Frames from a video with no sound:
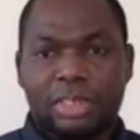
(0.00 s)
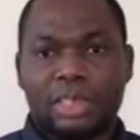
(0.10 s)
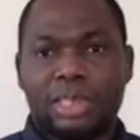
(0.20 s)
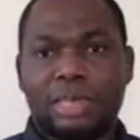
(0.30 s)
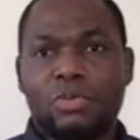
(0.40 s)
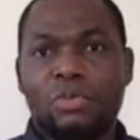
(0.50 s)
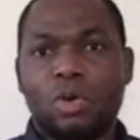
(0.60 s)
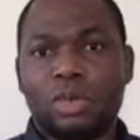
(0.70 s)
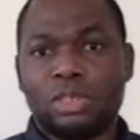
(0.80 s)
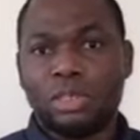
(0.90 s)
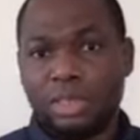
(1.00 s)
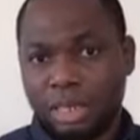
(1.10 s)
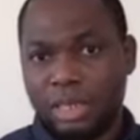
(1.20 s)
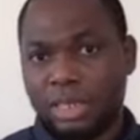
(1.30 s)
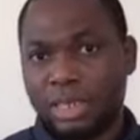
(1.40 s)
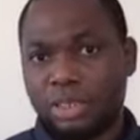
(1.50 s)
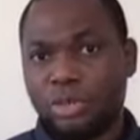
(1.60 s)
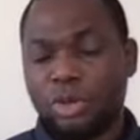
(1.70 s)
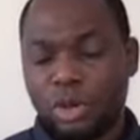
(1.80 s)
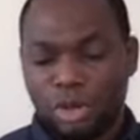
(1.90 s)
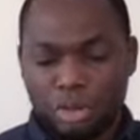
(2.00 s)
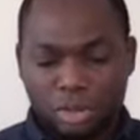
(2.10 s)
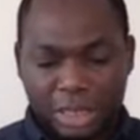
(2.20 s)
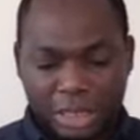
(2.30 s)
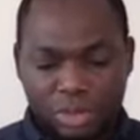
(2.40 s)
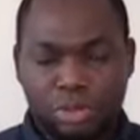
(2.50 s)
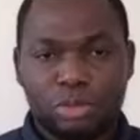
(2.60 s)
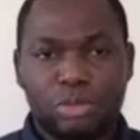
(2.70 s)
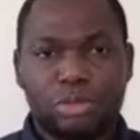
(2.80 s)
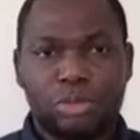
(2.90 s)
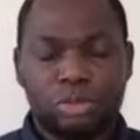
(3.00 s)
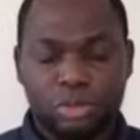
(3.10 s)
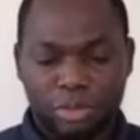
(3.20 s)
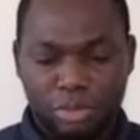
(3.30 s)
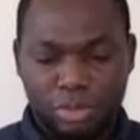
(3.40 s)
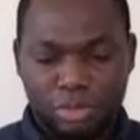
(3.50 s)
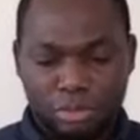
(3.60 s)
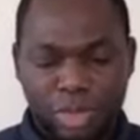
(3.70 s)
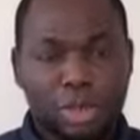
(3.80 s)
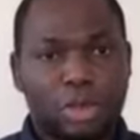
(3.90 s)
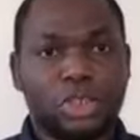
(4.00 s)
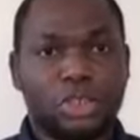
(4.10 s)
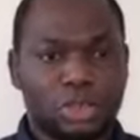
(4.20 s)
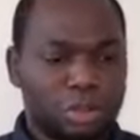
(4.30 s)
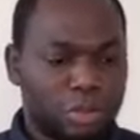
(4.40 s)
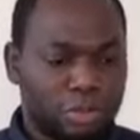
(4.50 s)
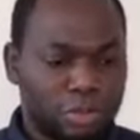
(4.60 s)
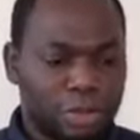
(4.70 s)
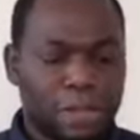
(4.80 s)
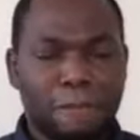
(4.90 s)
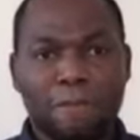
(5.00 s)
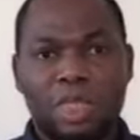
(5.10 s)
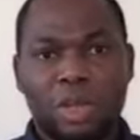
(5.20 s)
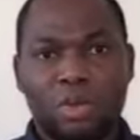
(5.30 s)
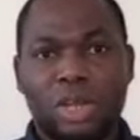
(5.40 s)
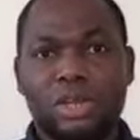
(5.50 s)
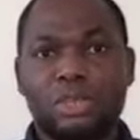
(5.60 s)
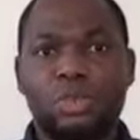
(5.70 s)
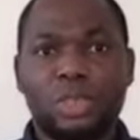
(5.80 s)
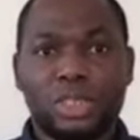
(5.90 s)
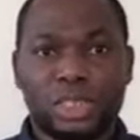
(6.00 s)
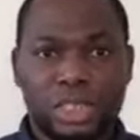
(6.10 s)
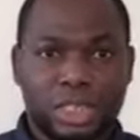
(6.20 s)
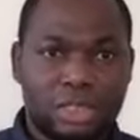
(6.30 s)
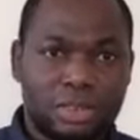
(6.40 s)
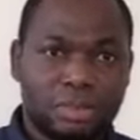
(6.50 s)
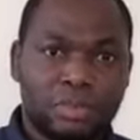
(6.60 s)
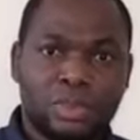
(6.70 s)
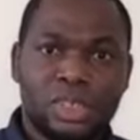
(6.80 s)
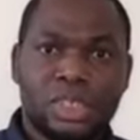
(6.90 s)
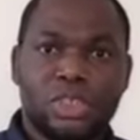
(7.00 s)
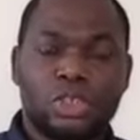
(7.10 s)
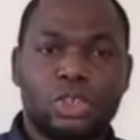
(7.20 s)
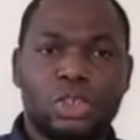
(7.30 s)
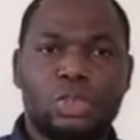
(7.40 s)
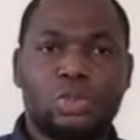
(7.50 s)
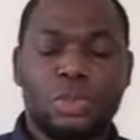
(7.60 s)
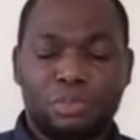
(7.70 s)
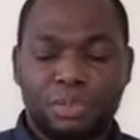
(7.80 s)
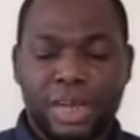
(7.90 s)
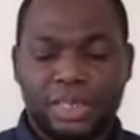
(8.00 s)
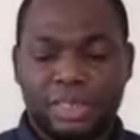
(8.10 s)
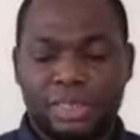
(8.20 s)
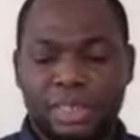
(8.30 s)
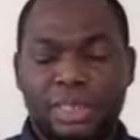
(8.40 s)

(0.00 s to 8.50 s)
And one thing that you all need to be conscious of, we're not doing this just to impart the